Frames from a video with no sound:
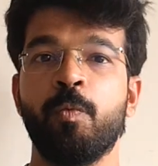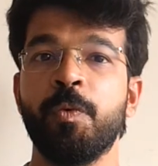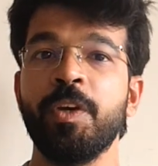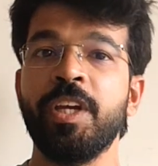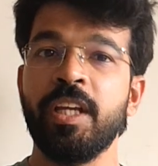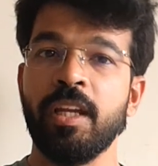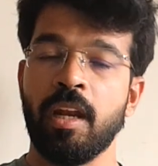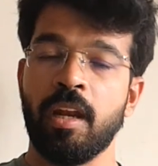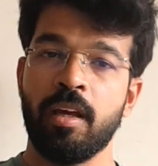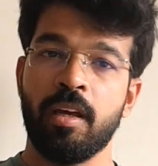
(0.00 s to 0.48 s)

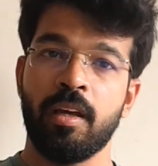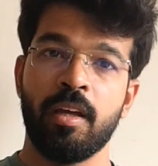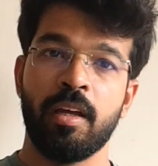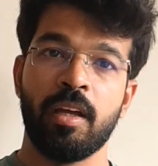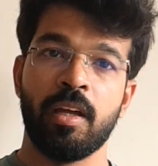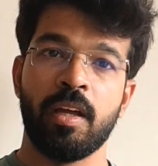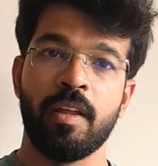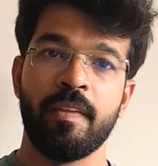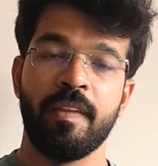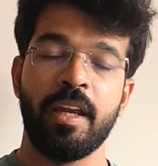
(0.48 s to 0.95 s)
feel
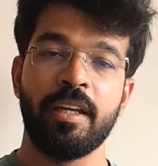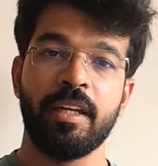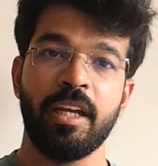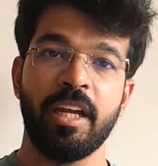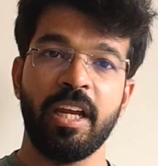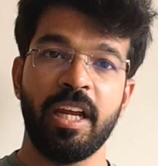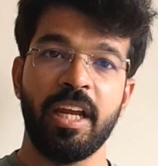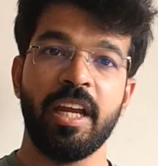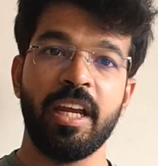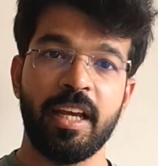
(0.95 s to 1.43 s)
that
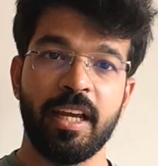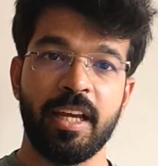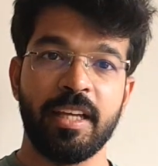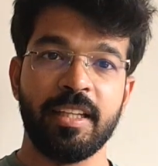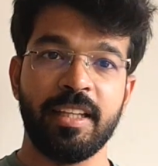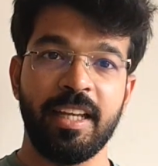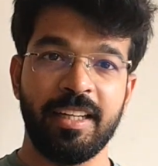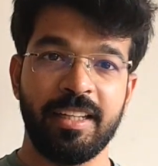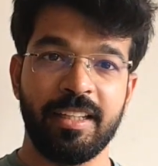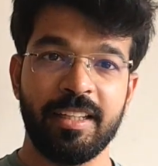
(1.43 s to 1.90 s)

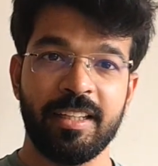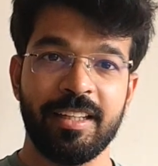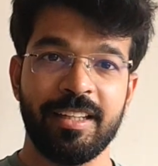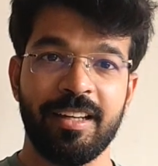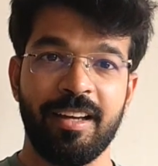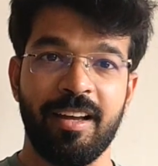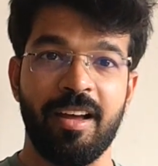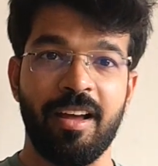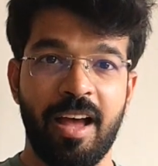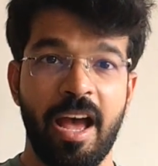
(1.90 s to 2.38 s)

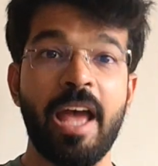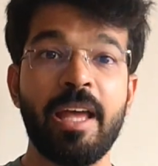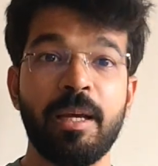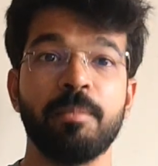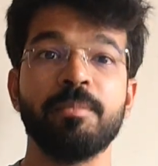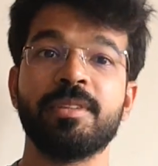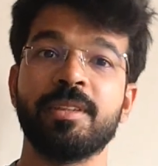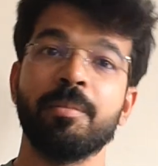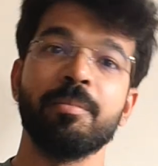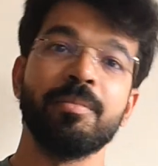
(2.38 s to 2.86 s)
I
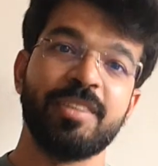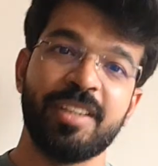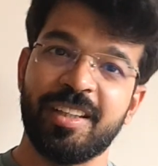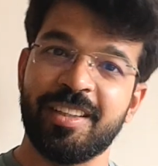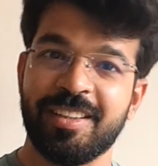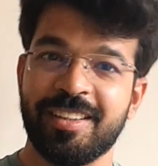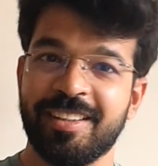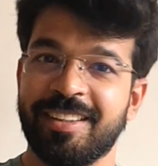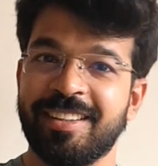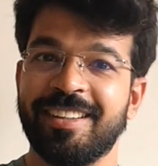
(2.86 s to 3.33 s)
am
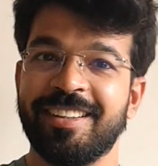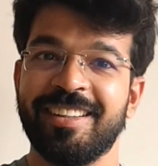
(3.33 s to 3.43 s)
something,